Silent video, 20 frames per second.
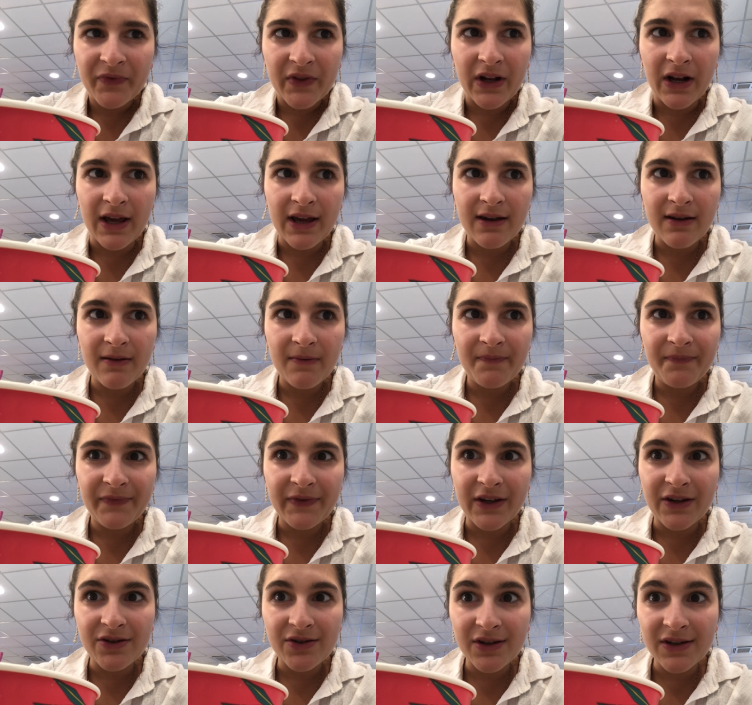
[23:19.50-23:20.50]
like,
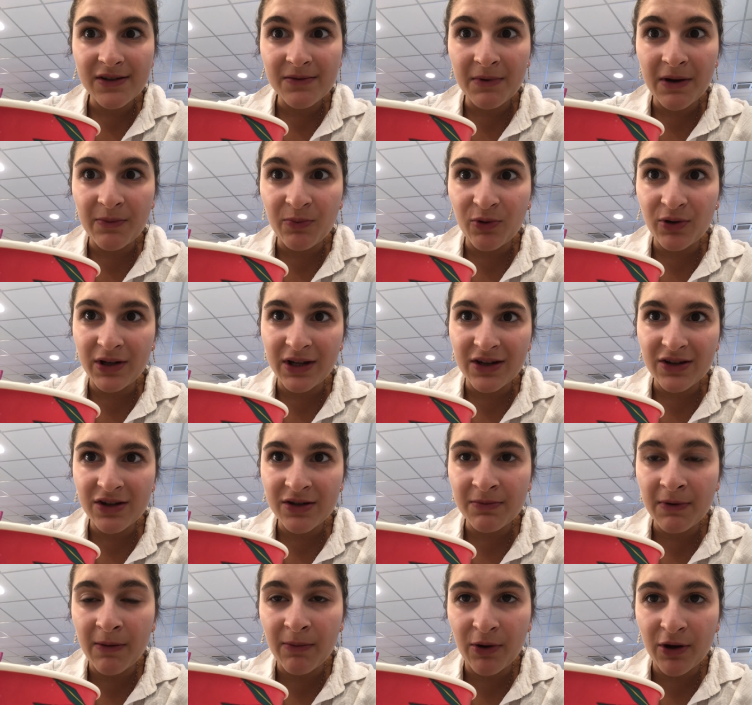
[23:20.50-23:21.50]
it's just my body, it's just
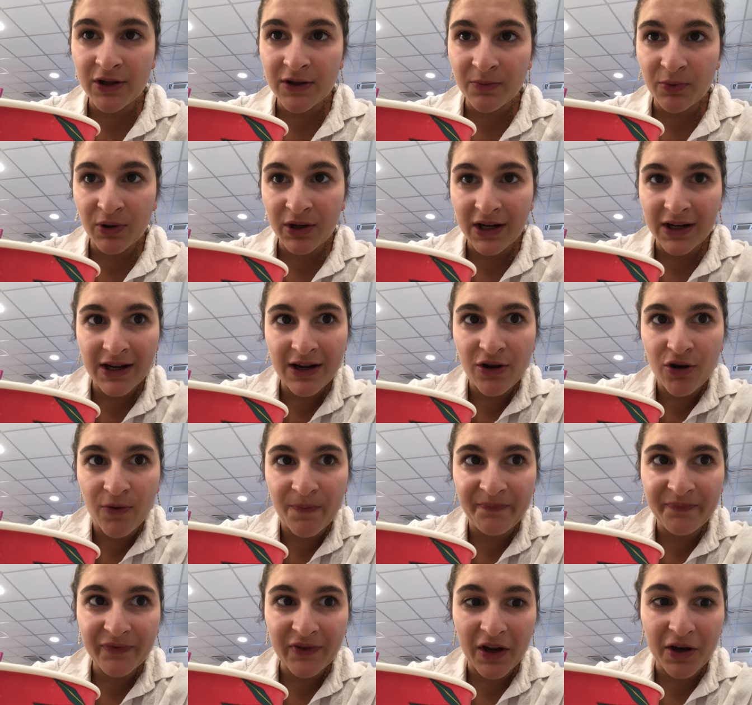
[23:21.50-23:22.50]
my bloated body. I didn't,
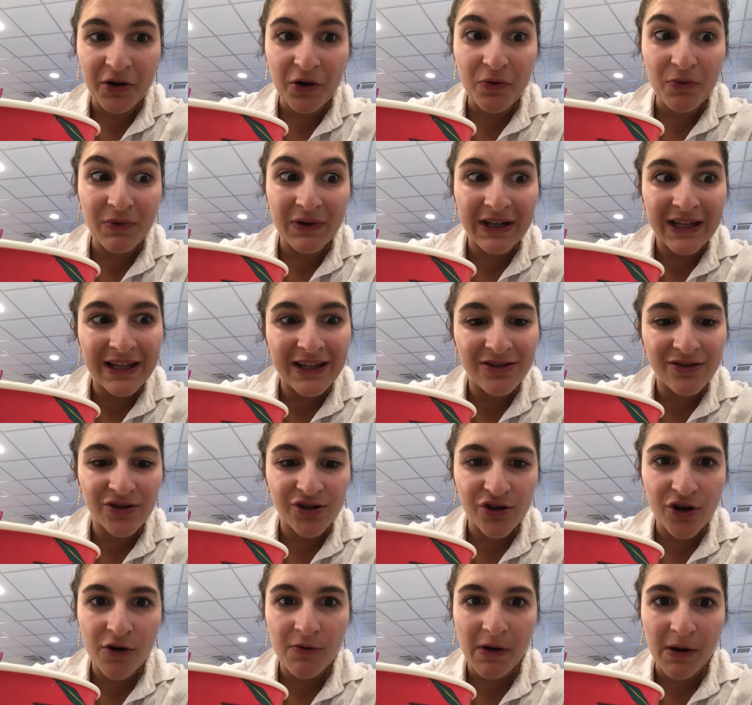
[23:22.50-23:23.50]
I don't need to
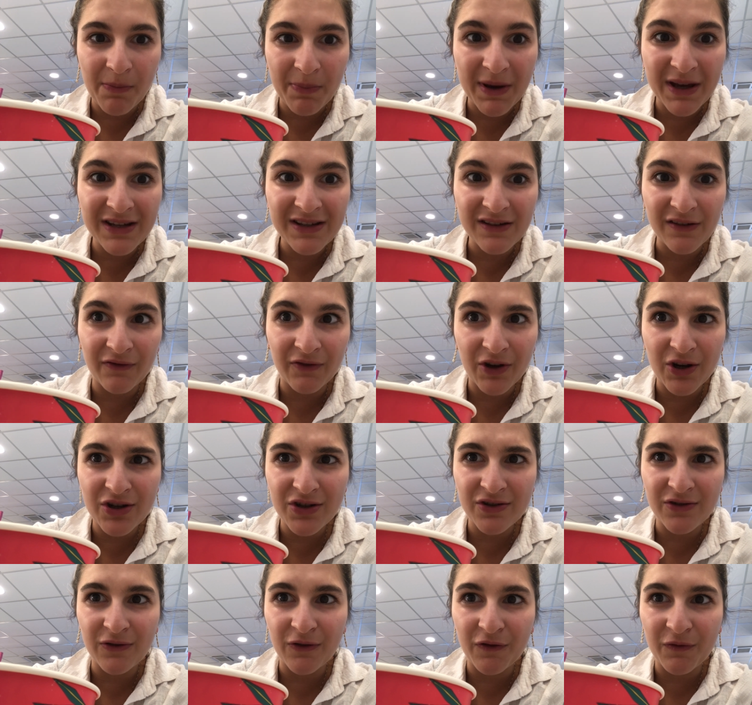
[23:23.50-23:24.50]
show my best
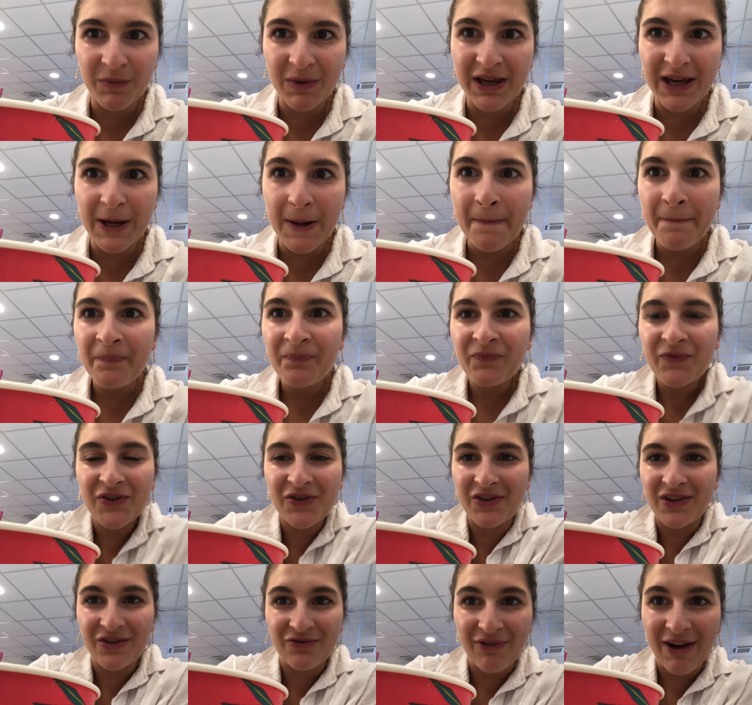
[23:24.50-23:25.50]
version of me to
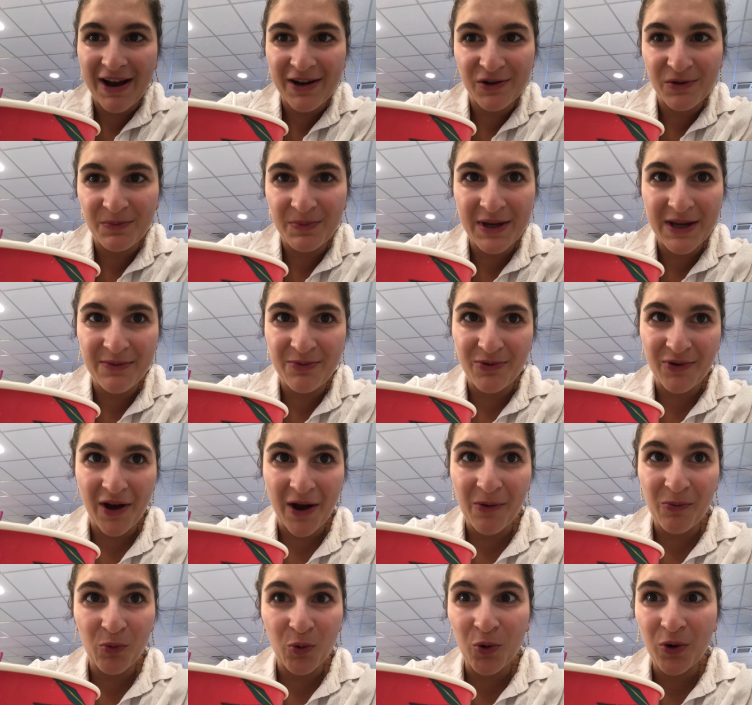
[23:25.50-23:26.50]
these random people that
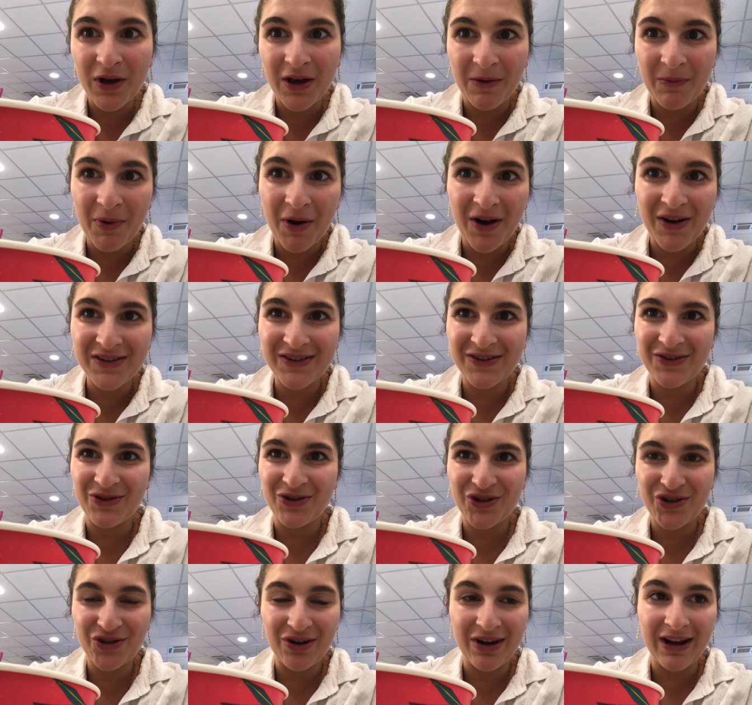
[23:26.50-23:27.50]
I'm walking past in the
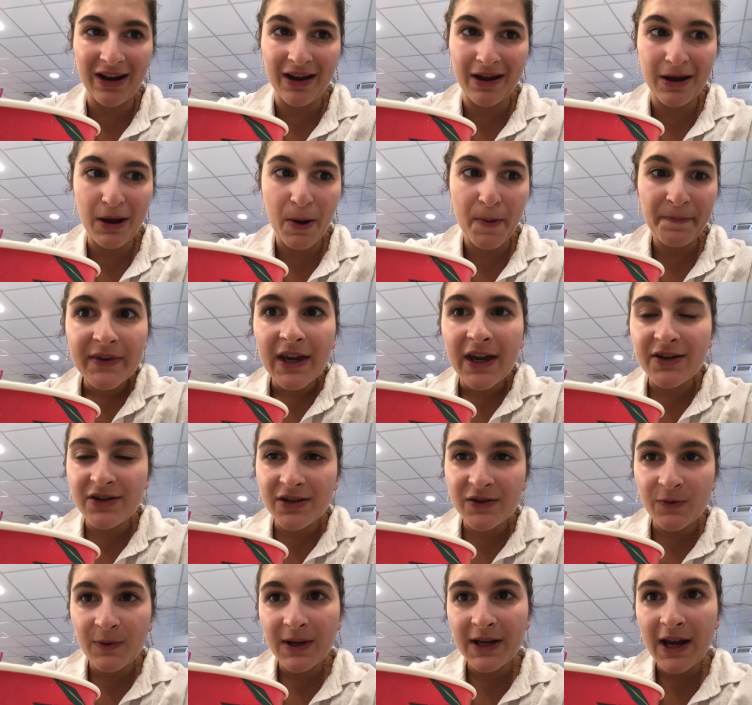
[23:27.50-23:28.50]
street. Like, it's
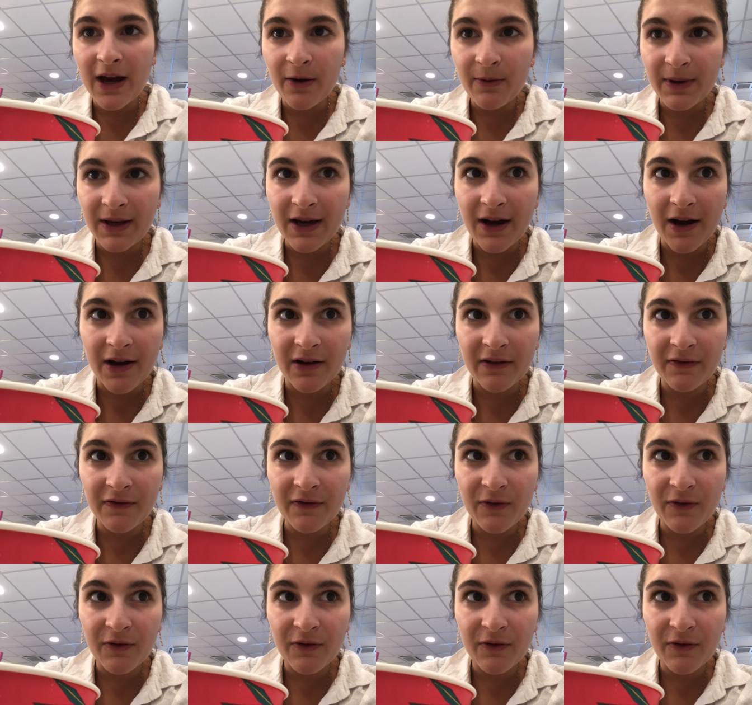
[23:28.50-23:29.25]
just weird how we kind of